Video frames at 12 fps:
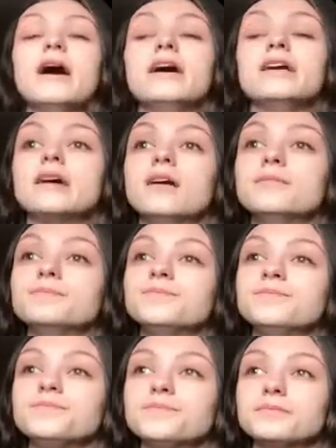And
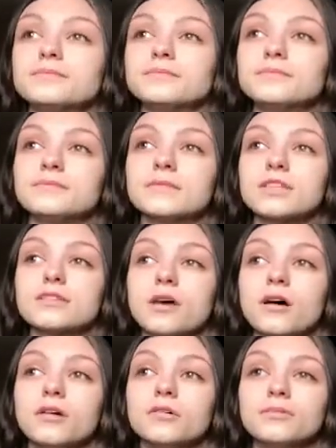
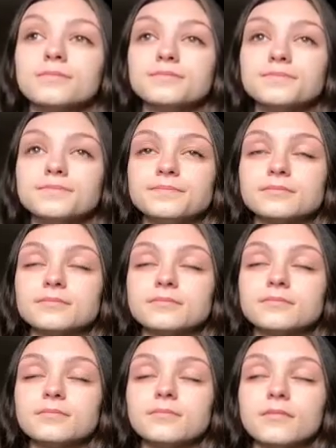so
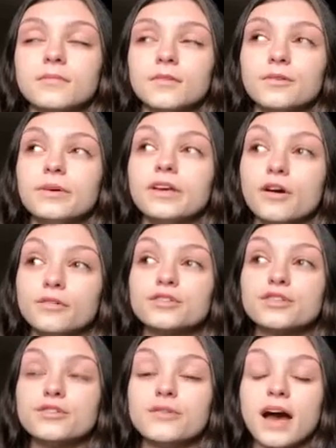we go
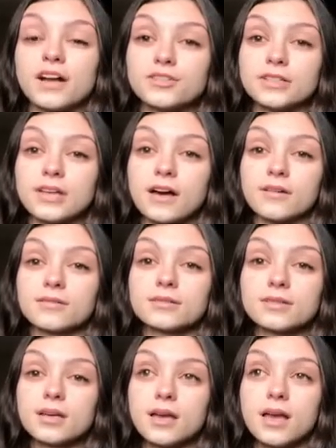to Ashley's
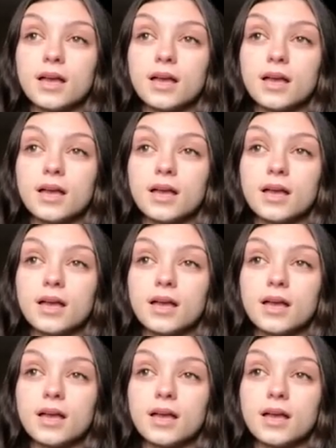house,